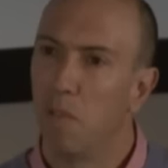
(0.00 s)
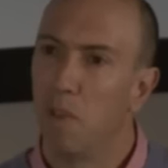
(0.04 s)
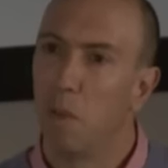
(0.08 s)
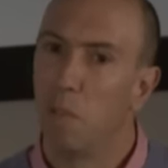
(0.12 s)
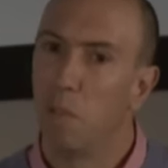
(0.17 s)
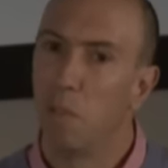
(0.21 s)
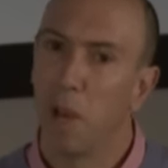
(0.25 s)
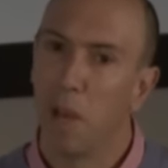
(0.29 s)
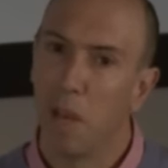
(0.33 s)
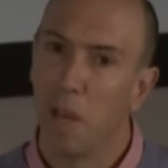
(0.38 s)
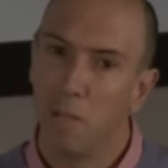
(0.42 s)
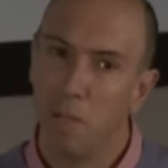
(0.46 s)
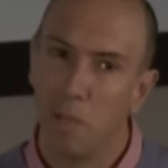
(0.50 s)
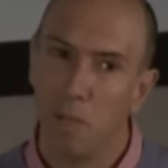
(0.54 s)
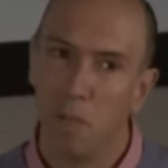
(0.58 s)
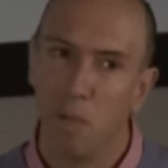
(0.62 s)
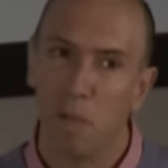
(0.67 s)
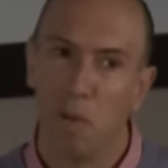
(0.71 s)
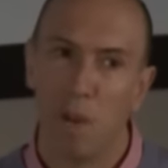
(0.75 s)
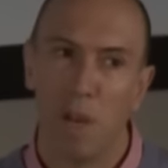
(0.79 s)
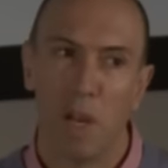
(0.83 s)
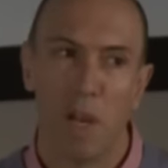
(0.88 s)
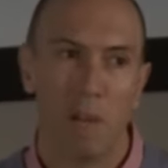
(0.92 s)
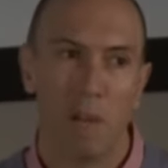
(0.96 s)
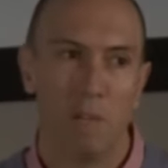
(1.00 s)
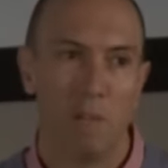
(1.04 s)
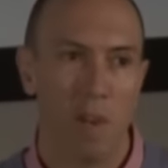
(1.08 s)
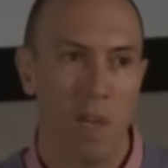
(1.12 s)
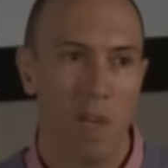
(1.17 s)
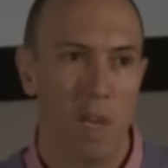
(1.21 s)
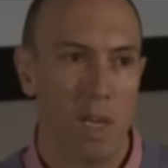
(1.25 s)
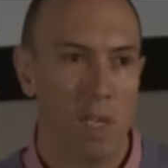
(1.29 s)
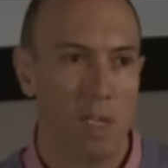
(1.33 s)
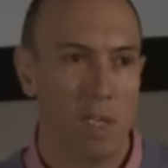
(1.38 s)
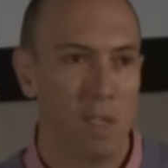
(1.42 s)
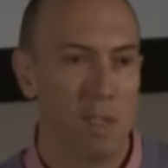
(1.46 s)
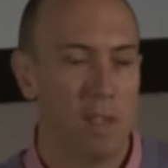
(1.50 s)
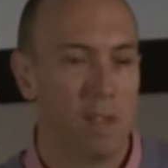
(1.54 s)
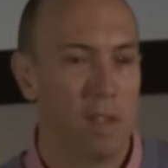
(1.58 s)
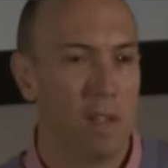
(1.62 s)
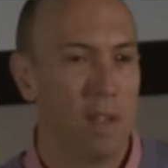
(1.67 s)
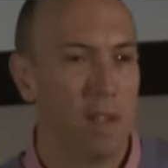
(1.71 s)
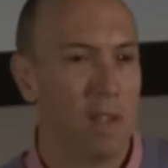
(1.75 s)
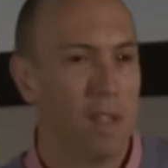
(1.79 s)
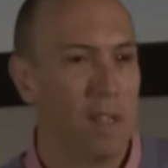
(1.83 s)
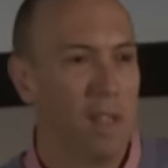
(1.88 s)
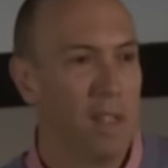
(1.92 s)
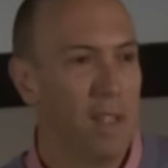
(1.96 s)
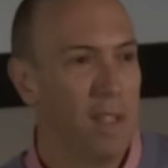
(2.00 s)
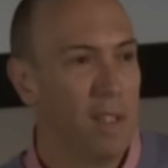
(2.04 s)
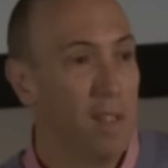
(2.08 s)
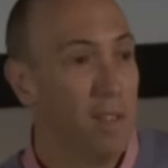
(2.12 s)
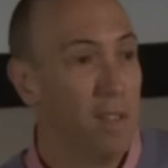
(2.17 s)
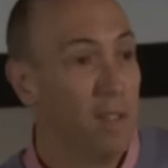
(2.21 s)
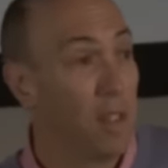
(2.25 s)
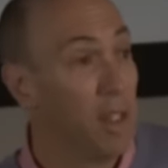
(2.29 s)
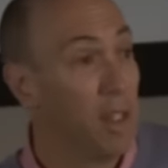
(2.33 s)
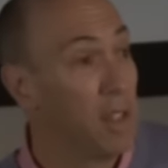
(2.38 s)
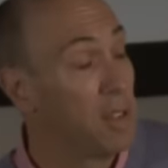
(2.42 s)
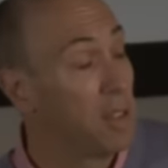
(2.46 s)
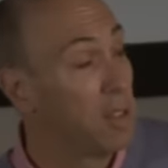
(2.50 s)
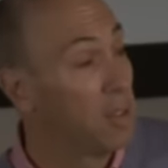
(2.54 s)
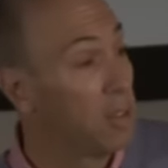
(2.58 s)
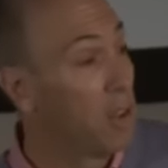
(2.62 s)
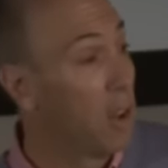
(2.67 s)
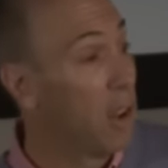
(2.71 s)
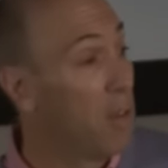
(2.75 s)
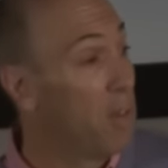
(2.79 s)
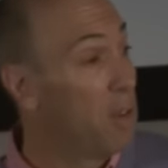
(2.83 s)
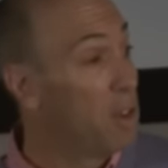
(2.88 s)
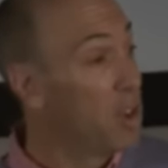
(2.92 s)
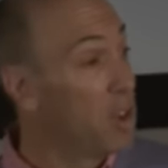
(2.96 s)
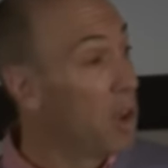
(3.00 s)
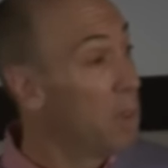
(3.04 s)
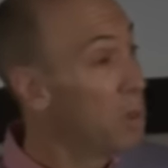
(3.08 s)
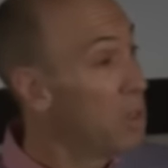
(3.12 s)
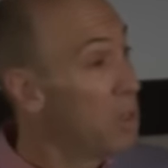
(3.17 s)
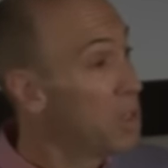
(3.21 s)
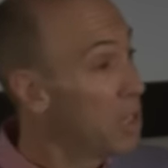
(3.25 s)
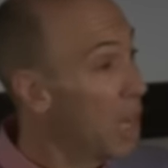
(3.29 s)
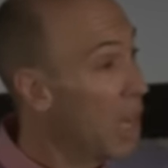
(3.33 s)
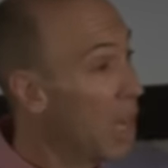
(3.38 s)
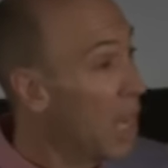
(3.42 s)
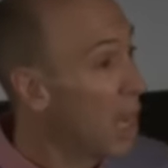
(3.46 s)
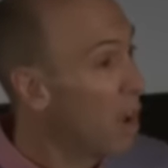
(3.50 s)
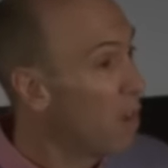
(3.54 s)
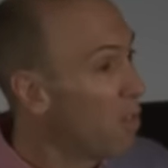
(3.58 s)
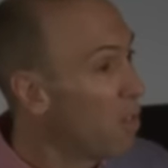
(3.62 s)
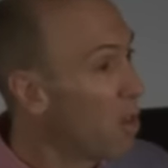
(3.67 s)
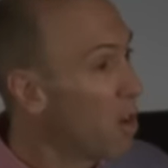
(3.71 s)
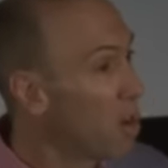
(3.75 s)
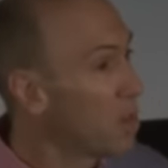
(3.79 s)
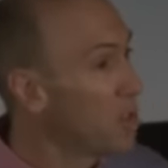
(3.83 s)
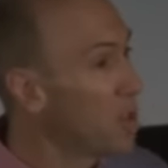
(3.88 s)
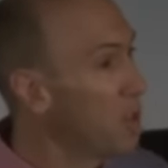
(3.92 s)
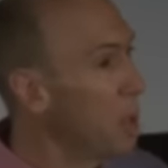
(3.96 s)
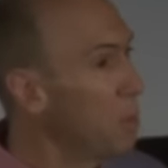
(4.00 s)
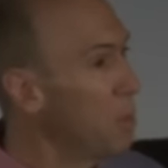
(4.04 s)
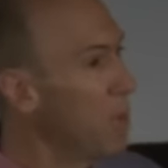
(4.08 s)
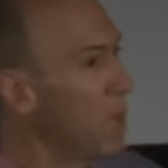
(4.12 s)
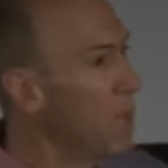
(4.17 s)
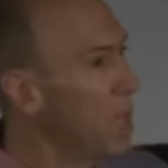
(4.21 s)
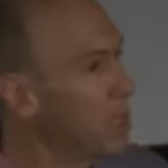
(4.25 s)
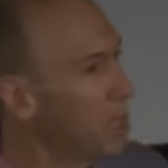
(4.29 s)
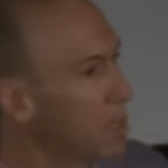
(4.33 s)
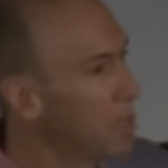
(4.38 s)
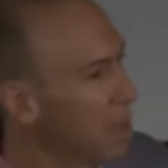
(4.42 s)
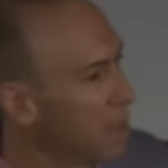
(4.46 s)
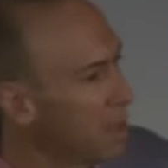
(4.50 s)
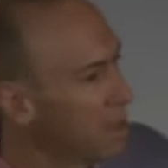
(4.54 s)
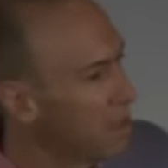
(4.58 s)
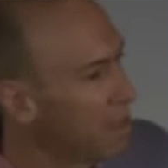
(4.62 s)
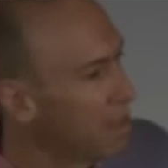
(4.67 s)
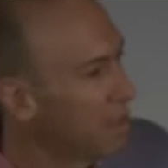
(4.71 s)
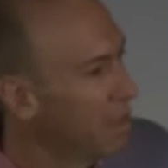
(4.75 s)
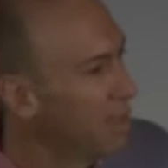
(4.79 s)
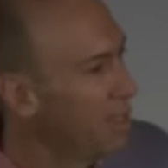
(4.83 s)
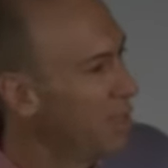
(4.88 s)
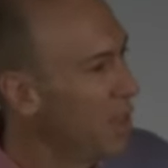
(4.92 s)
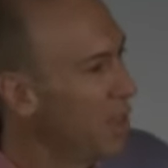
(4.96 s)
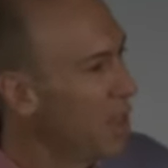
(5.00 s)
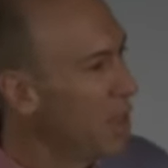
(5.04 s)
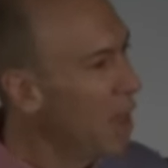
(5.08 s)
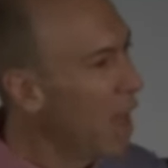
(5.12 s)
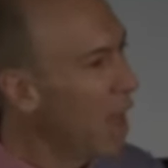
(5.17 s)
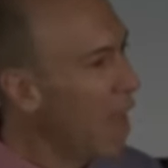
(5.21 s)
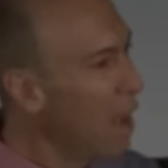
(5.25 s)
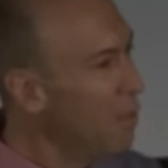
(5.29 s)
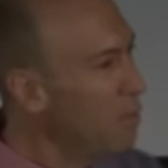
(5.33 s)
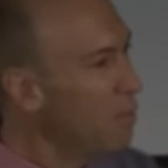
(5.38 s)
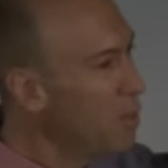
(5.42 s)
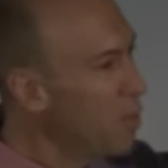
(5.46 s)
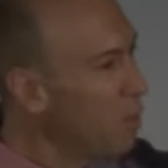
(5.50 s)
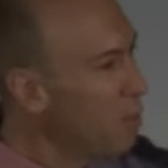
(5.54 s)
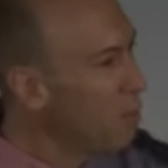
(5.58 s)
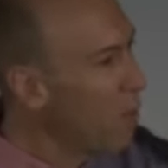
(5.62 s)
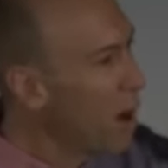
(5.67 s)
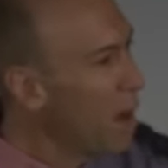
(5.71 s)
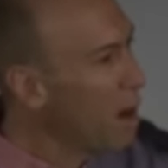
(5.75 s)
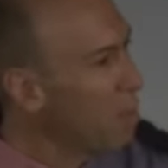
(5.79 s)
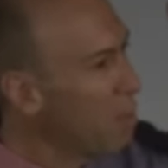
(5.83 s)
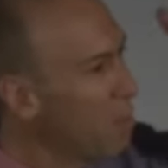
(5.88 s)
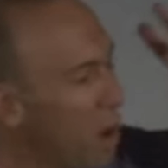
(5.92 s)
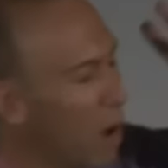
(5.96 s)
had pain for 2.5 years. So every time you say, I've got a slip disc, then you have to run